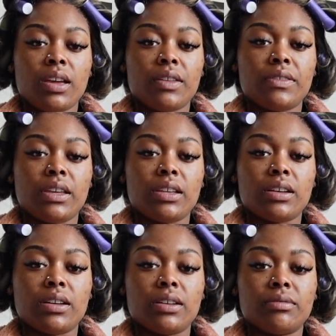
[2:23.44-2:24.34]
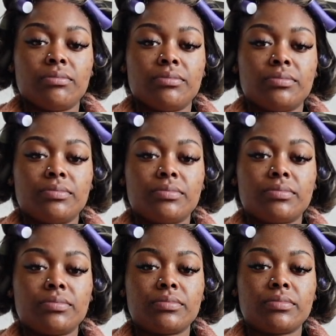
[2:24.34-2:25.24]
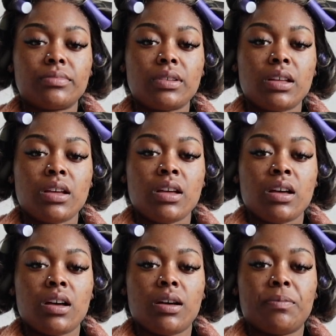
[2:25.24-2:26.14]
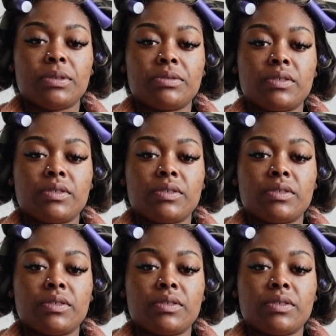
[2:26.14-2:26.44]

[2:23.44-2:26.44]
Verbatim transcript: and then um, upload